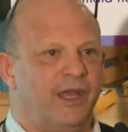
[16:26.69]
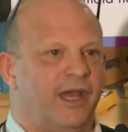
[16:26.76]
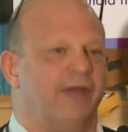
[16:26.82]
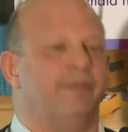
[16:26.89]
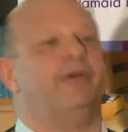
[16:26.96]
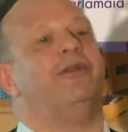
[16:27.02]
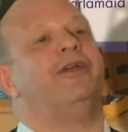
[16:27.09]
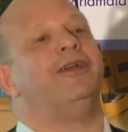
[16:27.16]

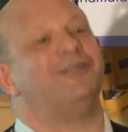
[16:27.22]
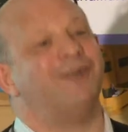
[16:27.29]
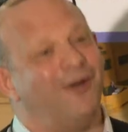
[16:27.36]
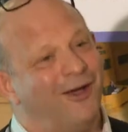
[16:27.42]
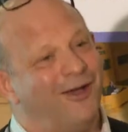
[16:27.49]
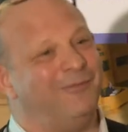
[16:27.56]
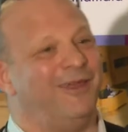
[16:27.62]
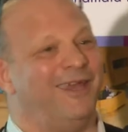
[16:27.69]
And by the
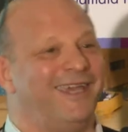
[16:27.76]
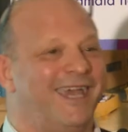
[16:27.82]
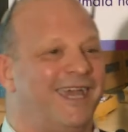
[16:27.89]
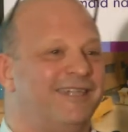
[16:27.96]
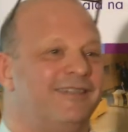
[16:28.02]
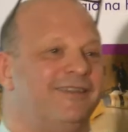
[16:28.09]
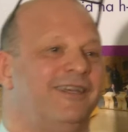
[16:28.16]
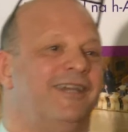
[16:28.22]
time they
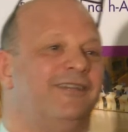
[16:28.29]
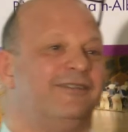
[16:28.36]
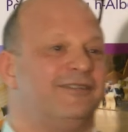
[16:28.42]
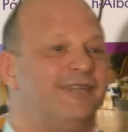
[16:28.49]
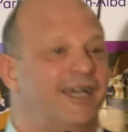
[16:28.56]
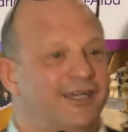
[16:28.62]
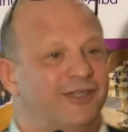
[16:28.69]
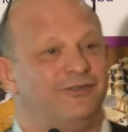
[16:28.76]
get to the end of
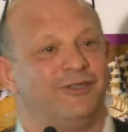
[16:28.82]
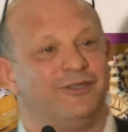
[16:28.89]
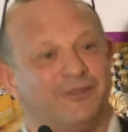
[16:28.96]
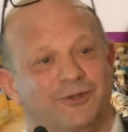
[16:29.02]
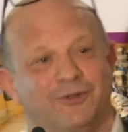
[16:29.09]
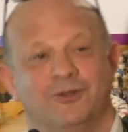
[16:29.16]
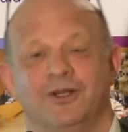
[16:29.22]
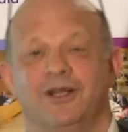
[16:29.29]
secondary
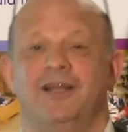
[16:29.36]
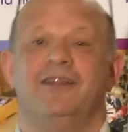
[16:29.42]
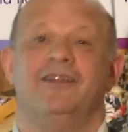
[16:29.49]
school,